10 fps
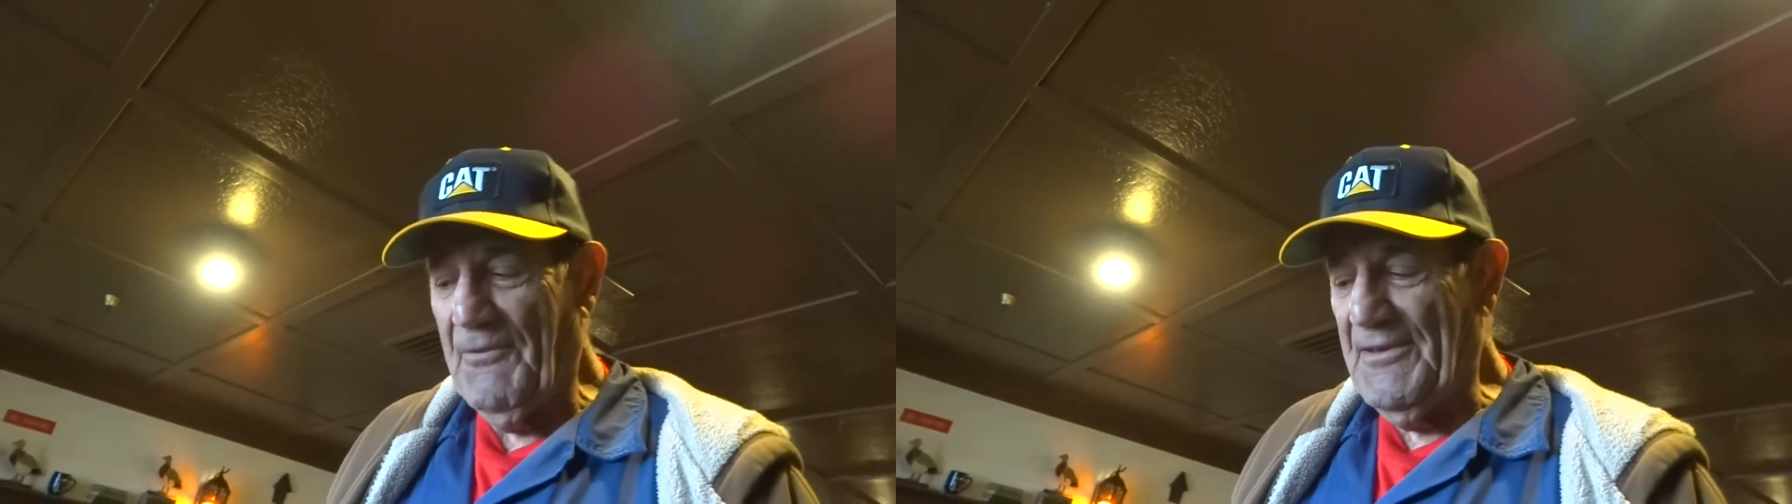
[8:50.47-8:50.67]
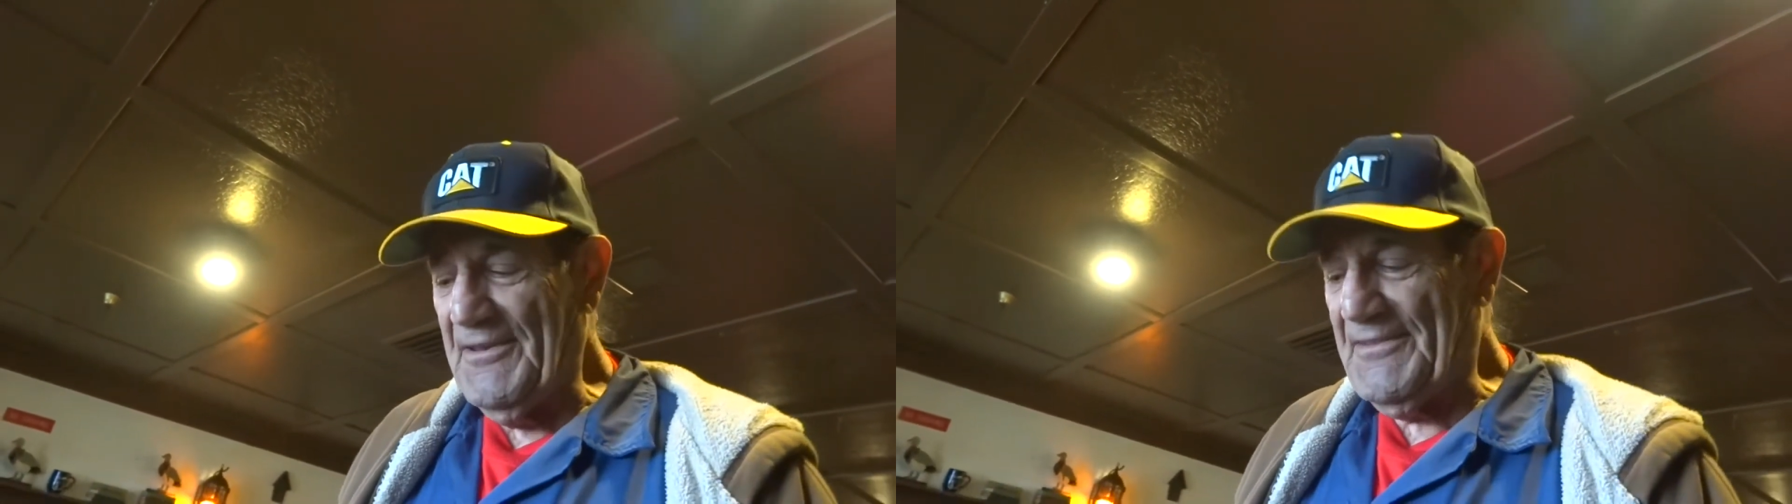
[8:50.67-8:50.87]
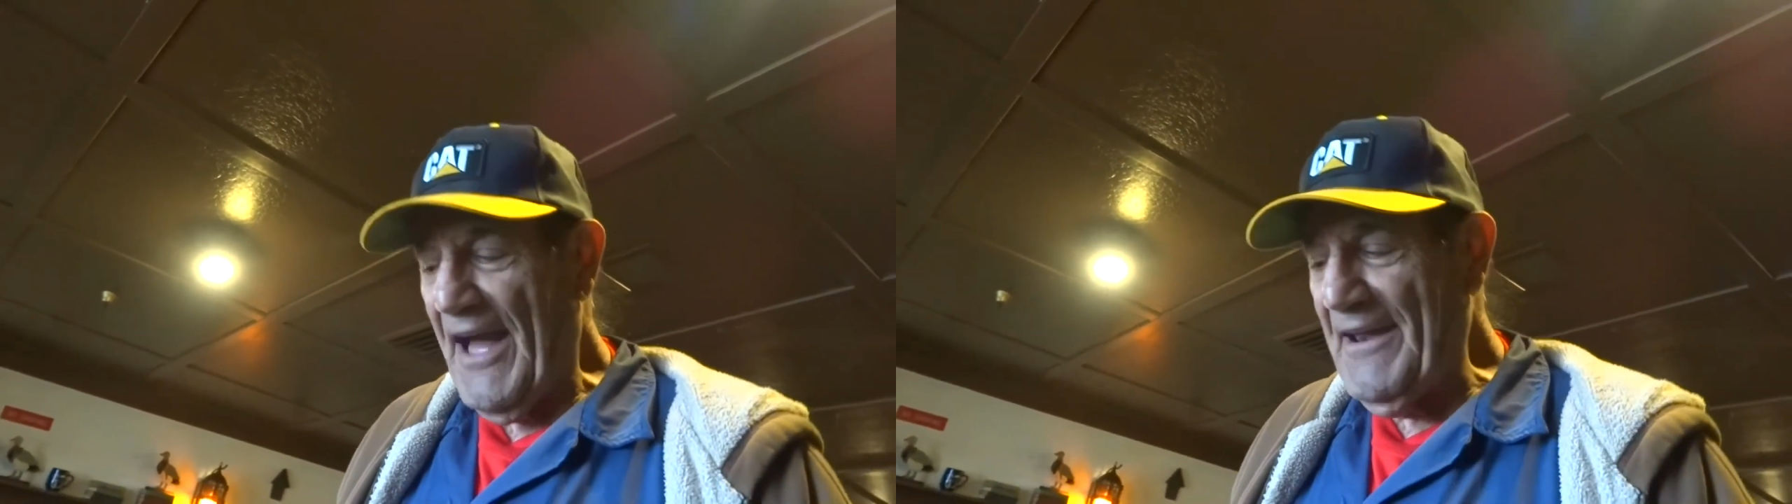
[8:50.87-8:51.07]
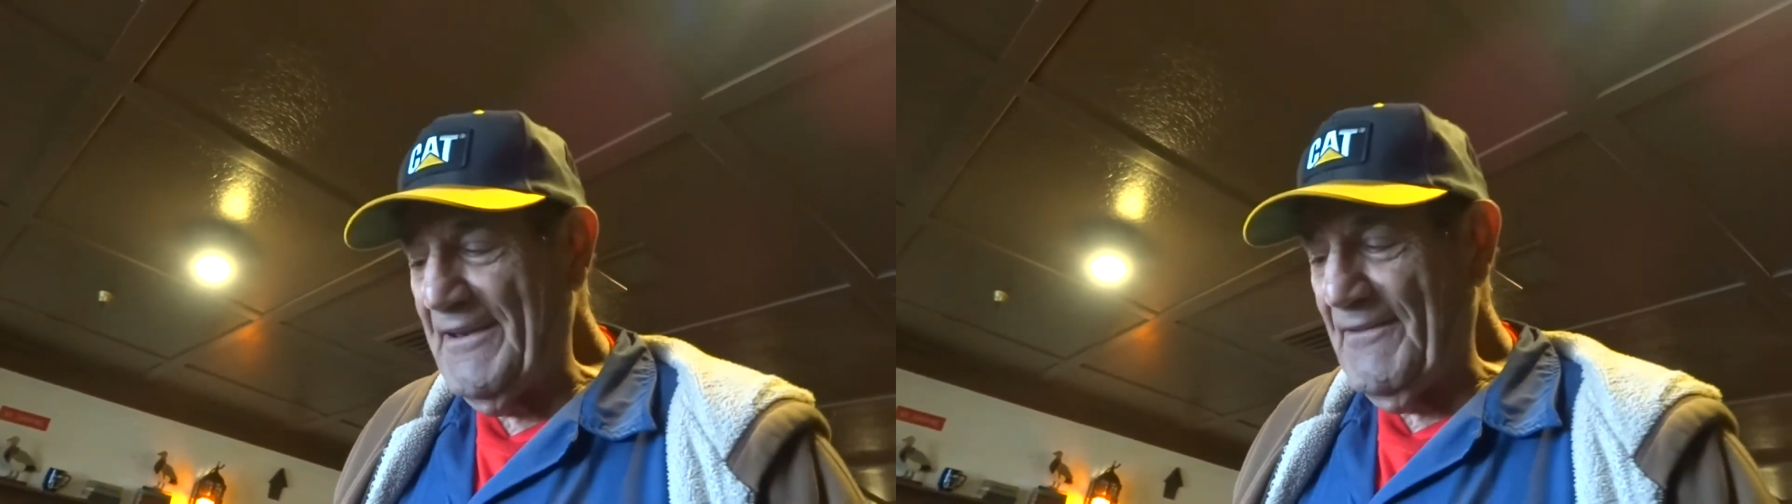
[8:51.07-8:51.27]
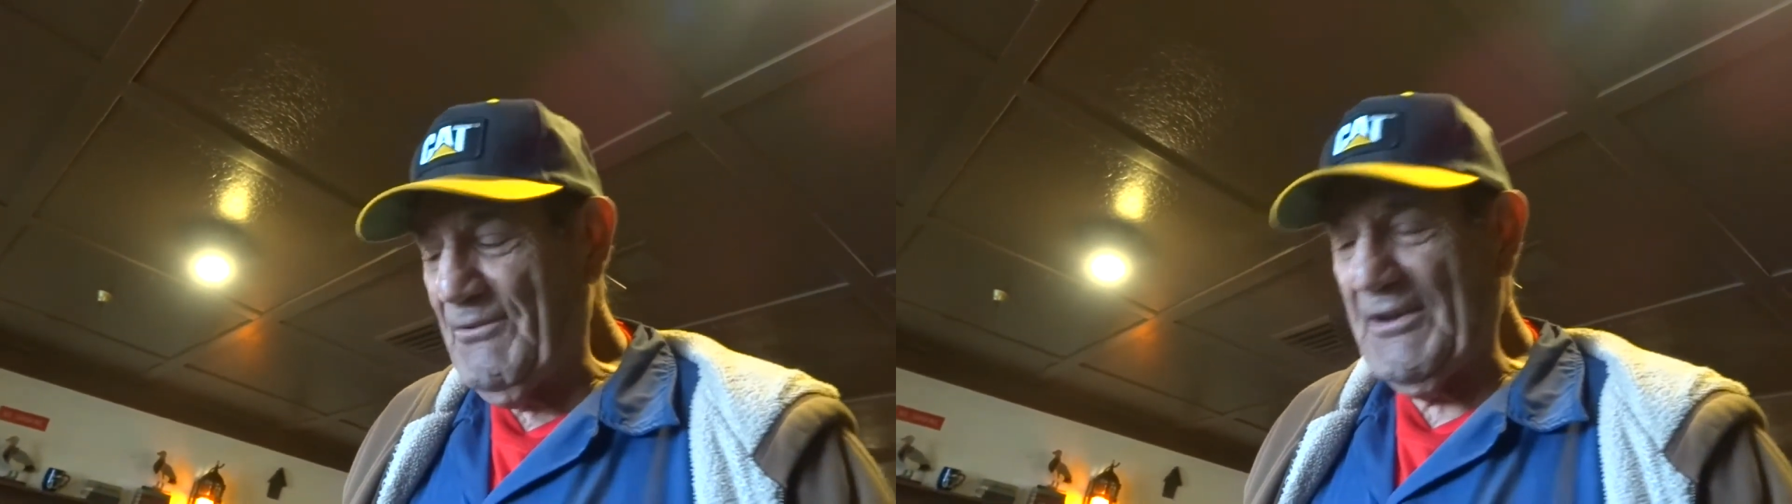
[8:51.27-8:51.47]
we
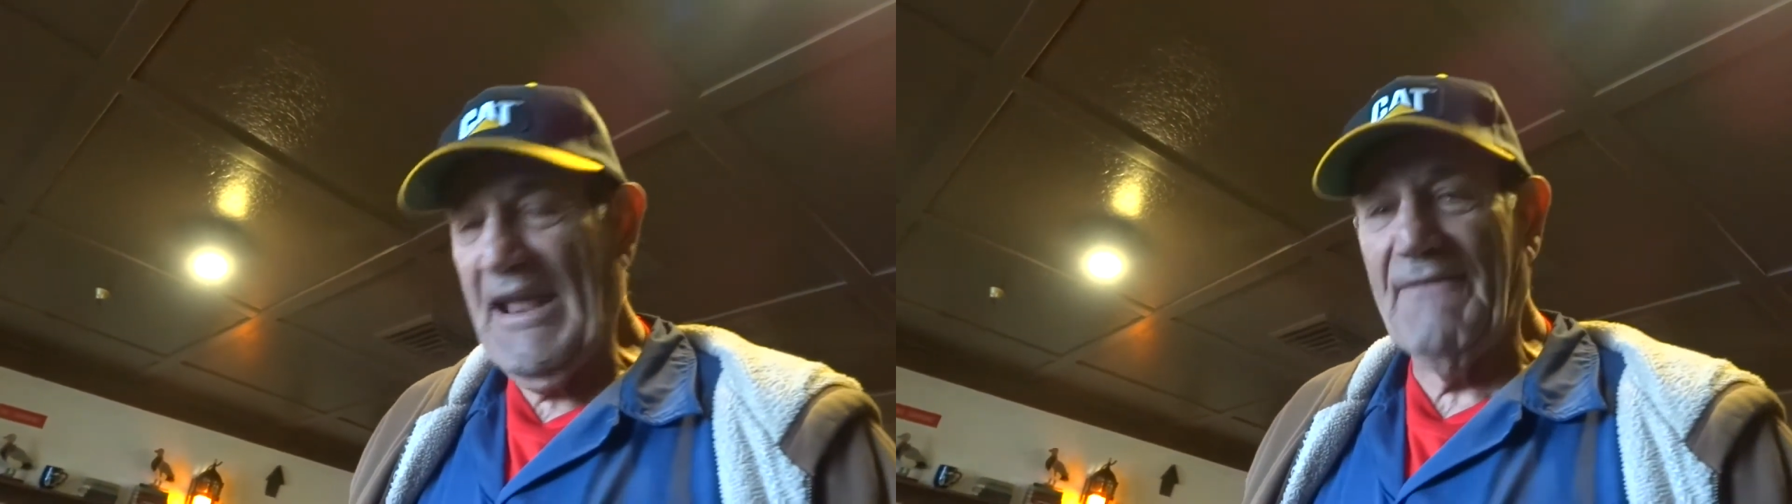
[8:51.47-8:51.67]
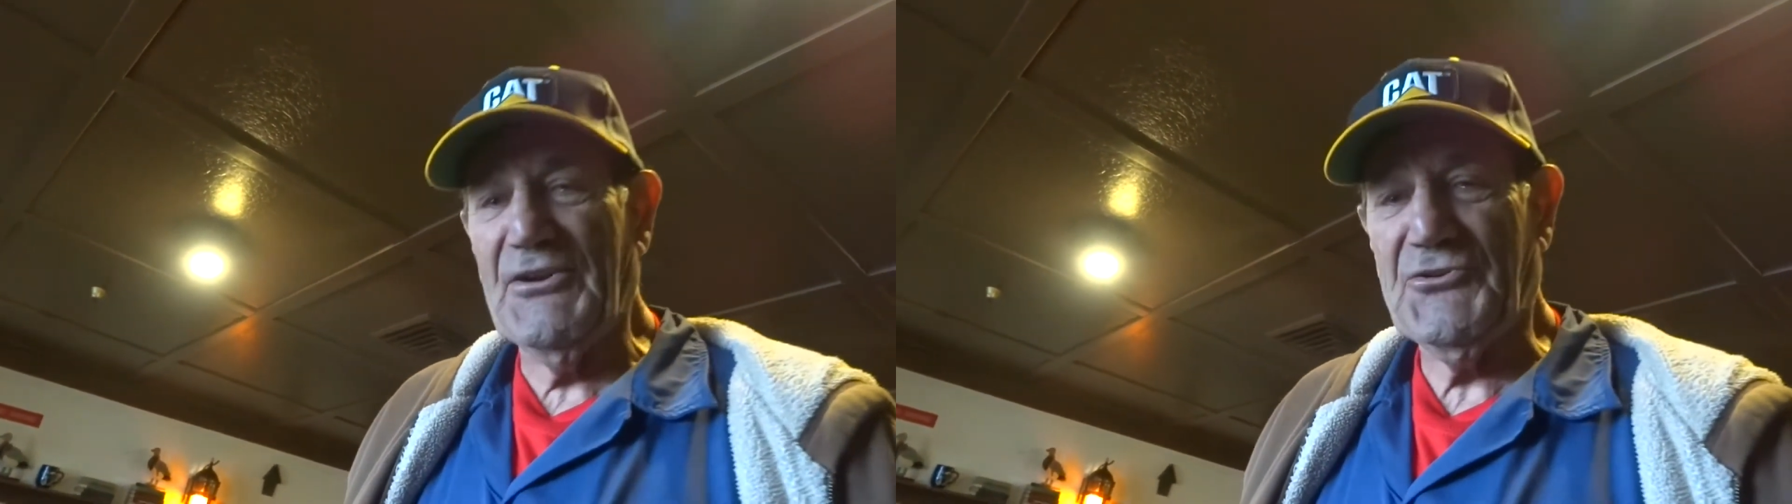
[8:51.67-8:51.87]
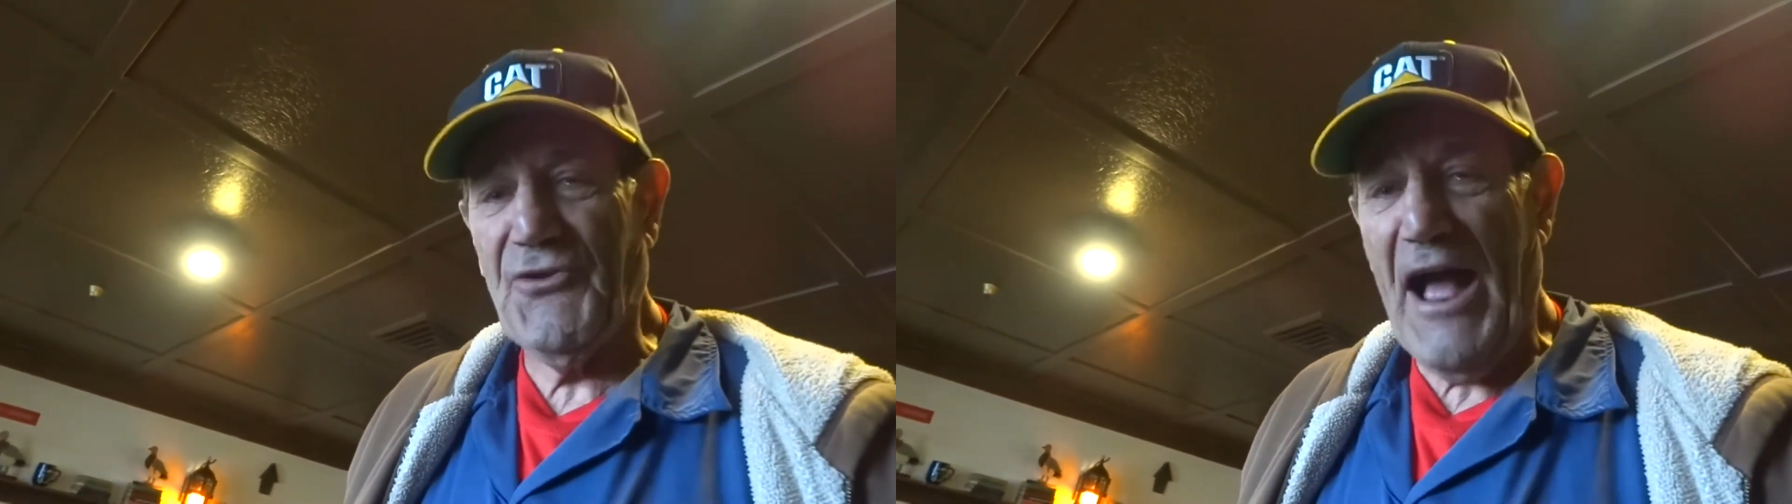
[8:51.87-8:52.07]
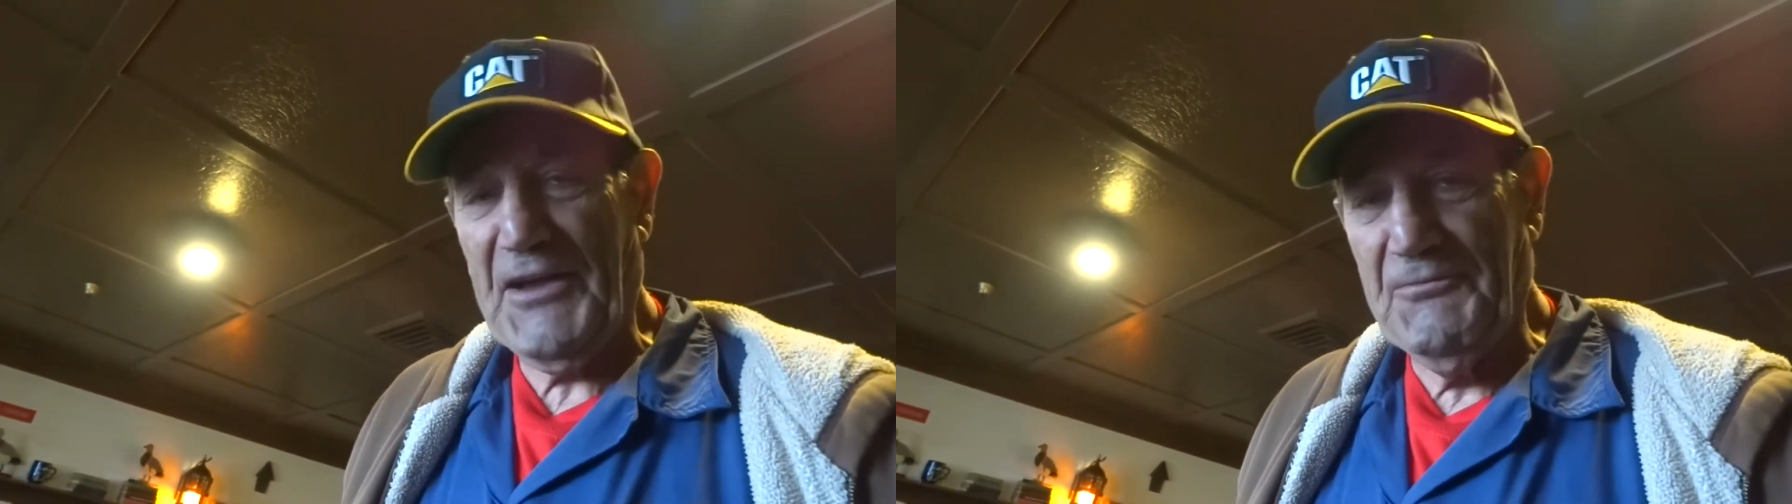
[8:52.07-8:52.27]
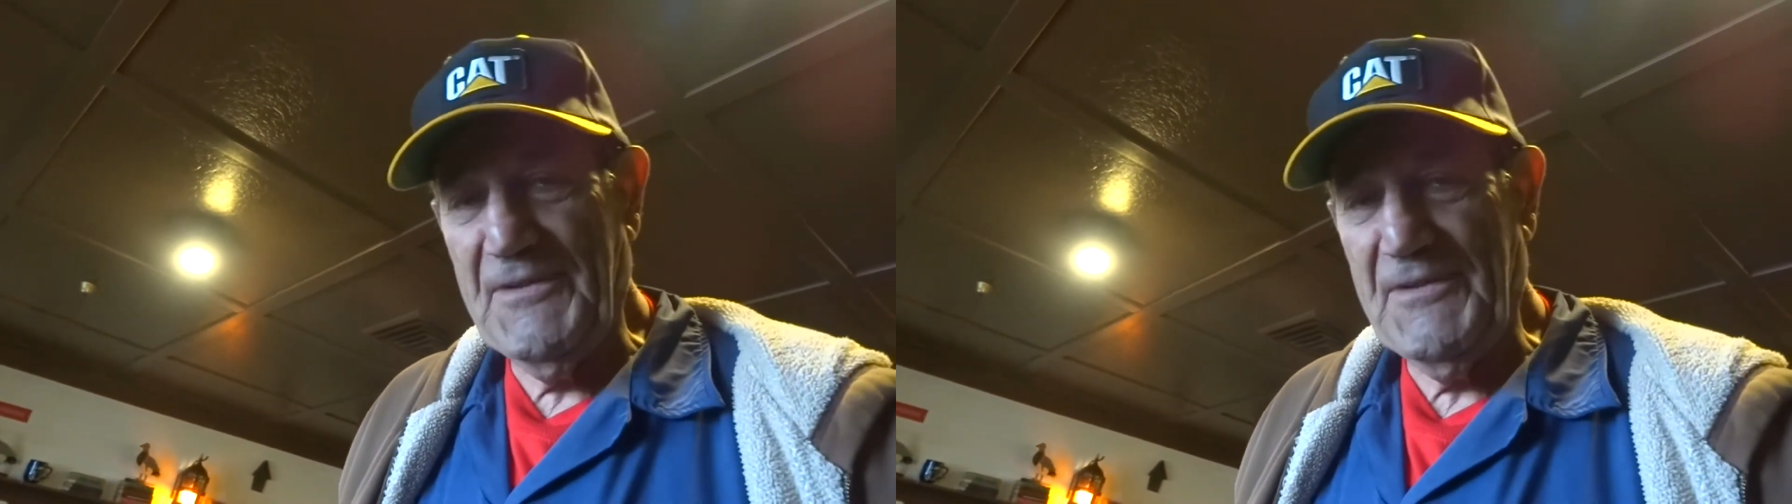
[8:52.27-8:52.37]
decided that we were going to have a track